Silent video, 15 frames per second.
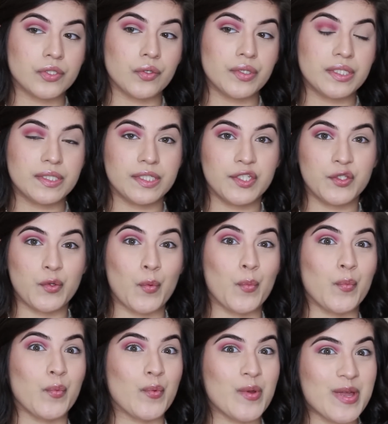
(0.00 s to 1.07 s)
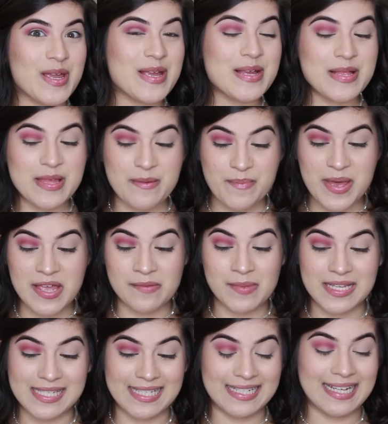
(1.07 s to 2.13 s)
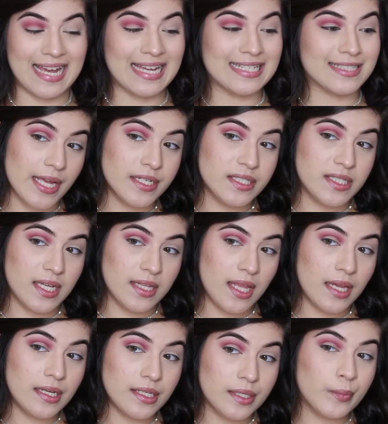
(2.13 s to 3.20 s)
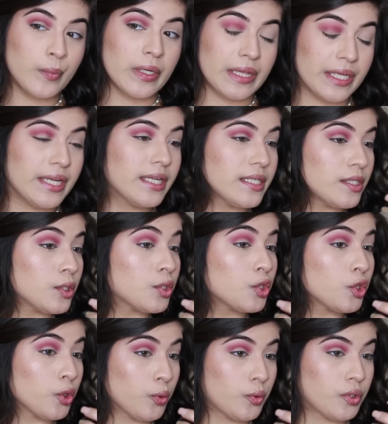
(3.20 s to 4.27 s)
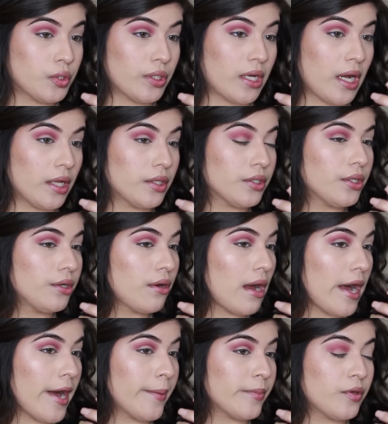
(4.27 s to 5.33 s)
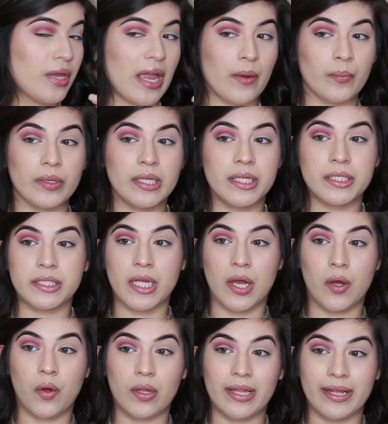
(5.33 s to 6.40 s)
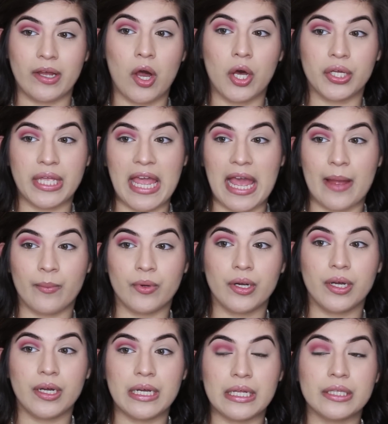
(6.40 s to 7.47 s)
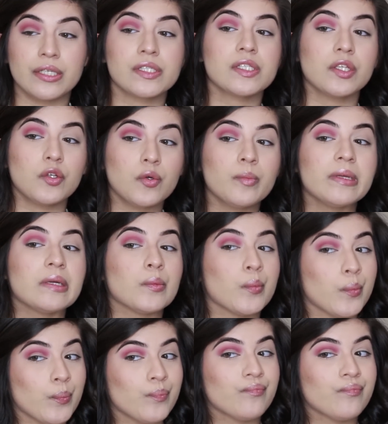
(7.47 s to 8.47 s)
so this is really pigmented, guys. I'd say that it really is true to color. You can't really tell, like on camera, it looks a little bit,